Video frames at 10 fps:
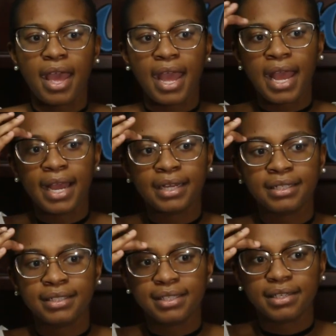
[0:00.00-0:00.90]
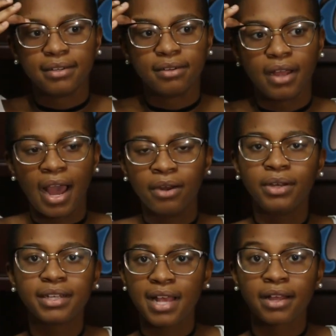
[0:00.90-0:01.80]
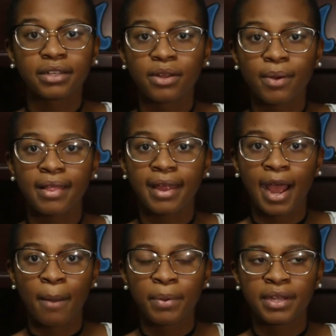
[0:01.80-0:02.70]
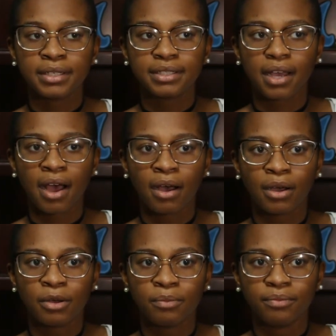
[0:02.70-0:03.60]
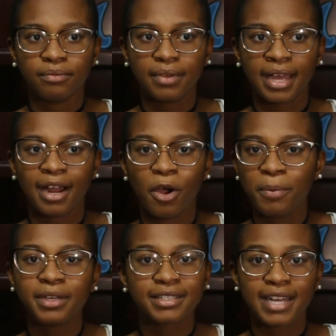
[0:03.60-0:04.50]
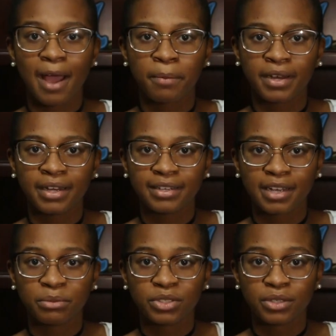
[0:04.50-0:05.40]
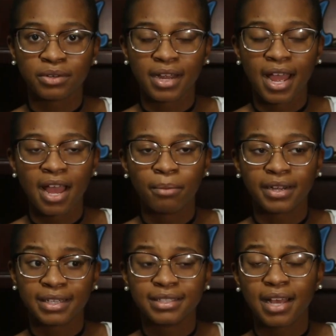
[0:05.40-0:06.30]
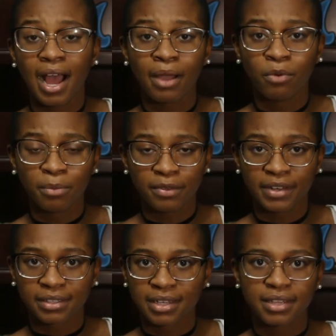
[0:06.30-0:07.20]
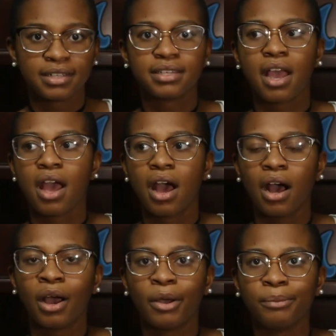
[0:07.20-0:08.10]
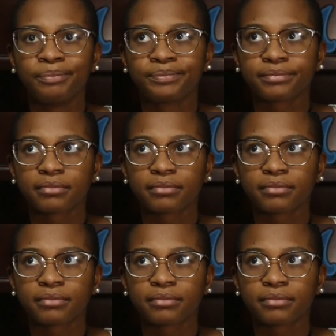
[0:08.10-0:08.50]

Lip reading: And I don't exactly know why that happened, and I hope it doesn't happen anytime soon because I will be fixing this. I